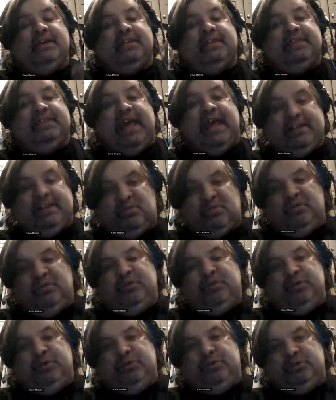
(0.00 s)
That's where
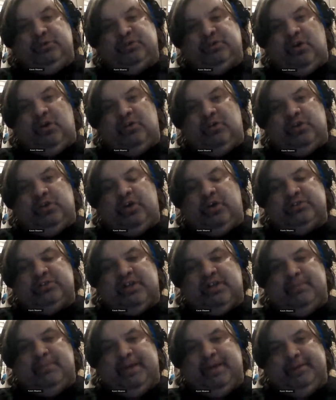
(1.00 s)
voodoo
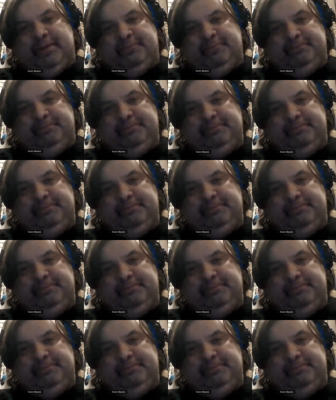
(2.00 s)
dolls come in.